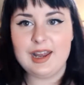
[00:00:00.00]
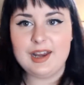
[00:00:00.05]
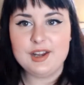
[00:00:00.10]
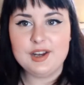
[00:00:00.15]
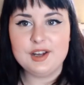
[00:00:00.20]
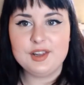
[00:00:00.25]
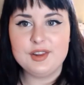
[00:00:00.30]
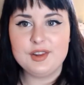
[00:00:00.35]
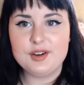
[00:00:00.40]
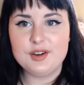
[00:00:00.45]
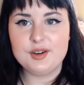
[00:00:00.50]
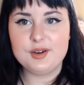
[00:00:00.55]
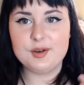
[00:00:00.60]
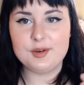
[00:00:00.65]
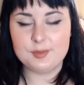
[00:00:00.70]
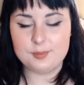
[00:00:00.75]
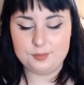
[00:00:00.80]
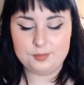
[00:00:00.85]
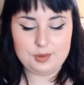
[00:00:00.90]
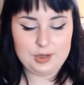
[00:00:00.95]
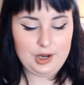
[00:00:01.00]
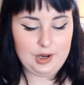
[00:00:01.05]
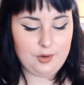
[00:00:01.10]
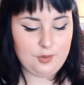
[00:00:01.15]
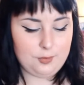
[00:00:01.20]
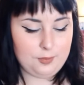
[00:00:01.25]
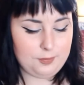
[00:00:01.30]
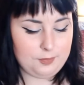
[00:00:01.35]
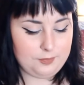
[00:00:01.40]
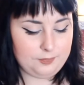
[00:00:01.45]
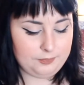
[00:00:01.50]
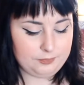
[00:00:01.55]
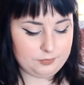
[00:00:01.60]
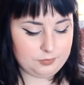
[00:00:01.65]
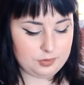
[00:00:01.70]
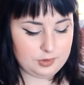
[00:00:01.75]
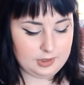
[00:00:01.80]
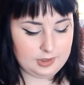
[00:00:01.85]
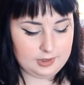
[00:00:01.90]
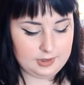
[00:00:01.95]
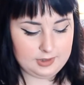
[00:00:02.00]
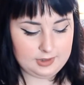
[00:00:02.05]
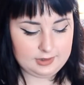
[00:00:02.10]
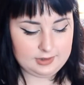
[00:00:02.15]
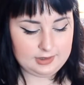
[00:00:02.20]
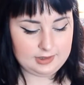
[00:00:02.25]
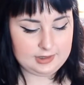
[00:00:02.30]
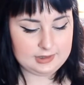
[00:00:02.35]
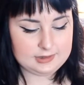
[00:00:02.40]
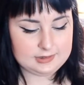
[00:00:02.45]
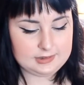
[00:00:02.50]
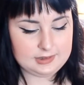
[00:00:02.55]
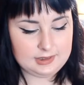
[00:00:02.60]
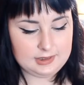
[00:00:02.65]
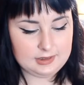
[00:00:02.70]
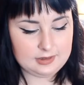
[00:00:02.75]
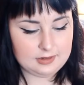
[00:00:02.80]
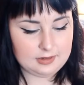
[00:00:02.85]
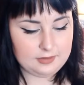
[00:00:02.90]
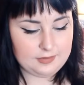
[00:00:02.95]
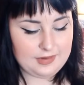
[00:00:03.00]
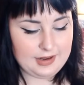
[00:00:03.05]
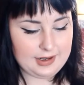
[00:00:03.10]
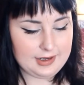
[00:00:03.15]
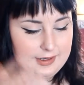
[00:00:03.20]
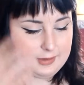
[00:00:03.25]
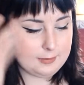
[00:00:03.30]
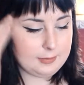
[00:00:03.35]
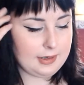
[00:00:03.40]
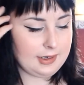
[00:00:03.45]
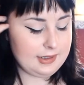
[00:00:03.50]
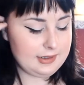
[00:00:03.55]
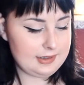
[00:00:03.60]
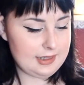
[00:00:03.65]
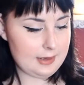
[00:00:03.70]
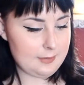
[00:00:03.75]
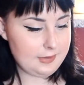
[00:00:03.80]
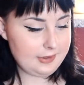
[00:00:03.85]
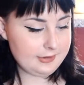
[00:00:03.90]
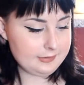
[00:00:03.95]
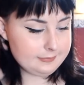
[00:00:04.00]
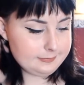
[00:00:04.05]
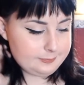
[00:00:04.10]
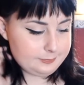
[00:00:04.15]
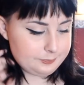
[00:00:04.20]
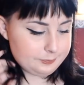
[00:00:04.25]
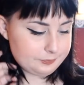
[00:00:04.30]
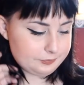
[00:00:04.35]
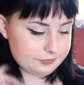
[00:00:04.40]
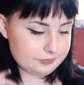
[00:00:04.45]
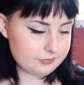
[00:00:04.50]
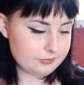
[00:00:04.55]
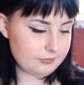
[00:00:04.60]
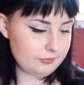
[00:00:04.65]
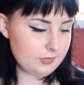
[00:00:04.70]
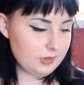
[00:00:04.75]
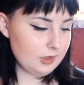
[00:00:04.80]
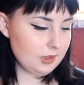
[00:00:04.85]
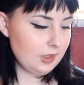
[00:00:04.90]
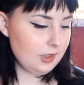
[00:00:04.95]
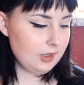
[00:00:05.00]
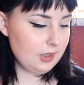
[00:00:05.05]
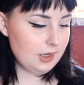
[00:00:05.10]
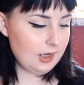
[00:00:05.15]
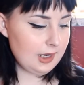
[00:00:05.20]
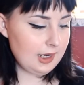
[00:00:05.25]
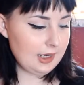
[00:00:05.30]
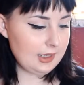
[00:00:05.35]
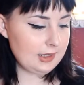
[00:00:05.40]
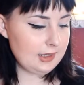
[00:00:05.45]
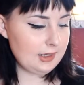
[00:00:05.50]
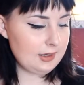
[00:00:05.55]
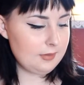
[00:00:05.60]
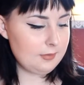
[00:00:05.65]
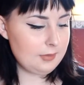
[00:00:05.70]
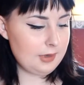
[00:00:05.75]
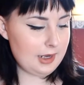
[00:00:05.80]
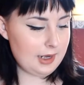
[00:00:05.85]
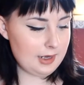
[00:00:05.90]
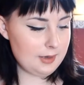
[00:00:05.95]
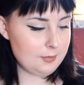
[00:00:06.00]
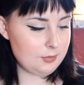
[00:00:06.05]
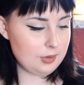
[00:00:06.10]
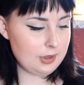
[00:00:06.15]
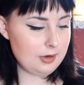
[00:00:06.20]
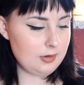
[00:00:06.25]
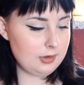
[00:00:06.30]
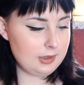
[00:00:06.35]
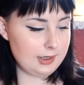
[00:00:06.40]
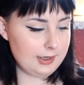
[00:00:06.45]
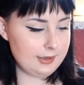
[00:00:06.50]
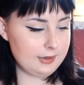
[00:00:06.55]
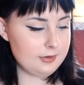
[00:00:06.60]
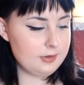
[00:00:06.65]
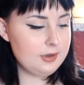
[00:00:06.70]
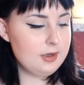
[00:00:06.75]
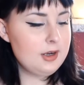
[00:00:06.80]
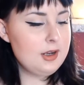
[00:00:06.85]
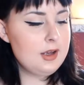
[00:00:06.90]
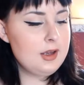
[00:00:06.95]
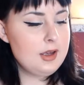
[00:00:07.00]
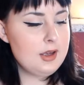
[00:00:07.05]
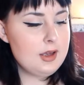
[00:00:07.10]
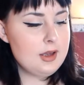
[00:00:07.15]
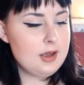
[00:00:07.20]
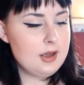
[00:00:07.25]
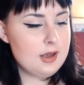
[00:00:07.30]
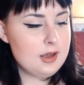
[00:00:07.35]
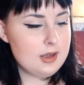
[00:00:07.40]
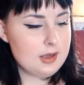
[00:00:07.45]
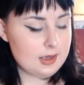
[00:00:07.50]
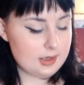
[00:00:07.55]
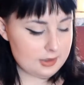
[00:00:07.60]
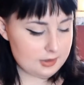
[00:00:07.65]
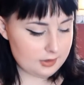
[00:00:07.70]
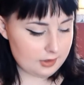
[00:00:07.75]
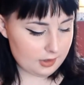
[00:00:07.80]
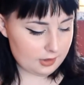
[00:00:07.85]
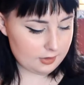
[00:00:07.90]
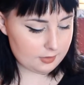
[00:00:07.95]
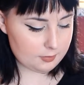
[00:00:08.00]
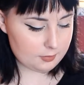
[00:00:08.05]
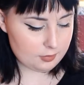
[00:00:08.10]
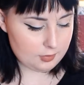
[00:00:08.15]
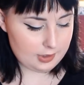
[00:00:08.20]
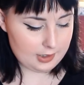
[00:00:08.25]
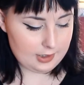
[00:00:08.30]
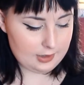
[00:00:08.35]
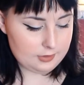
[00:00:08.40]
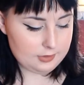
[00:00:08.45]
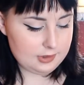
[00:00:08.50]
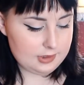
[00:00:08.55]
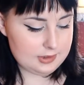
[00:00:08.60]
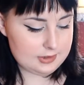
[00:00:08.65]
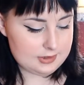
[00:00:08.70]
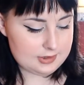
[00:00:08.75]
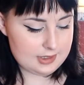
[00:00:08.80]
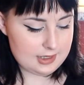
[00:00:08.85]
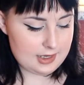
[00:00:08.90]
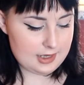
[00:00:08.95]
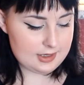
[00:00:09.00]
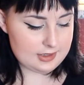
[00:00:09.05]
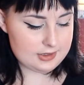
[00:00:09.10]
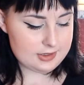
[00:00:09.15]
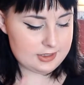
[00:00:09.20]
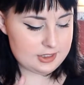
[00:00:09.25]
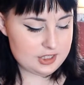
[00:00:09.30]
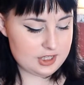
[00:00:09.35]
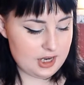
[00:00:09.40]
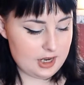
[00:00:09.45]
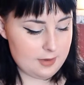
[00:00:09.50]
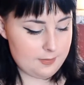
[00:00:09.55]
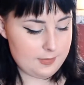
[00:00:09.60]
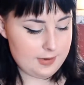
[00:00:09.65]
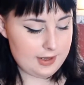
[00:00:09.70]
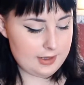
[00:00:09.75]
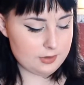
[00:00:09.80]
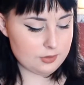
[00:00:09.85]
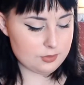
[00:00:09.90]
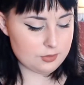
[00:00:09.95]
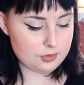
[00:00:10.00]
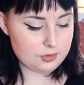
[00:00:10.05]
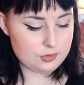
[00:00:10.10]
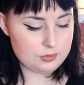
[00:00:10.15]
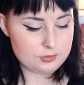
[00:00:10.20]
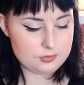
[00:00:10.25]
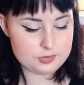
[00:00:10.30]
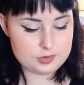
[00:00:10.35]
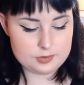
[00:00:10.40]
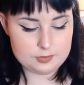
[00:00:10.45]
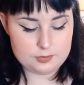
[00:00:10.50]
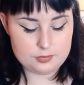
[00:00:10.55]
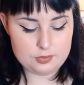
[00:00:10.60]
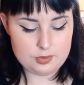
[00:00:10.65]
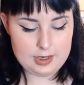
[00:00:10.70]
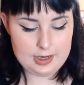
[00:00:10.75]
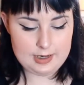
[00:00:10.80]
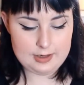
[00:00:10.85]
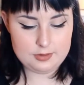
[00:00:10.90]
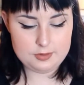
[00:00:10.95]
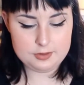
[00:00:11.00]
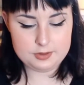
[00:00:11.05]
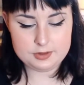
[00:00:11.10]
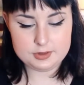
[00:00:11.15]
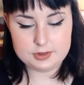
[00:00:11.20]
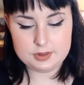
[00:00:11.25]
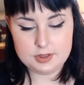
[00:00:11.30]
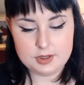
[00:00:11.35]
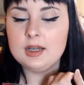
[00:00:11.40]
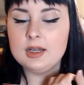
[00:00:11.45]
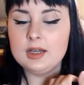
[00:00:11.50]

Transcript: another brow product is the Lovatic by Demi Eyel eyebrow liner in dark brown. It says shape and grooms brows.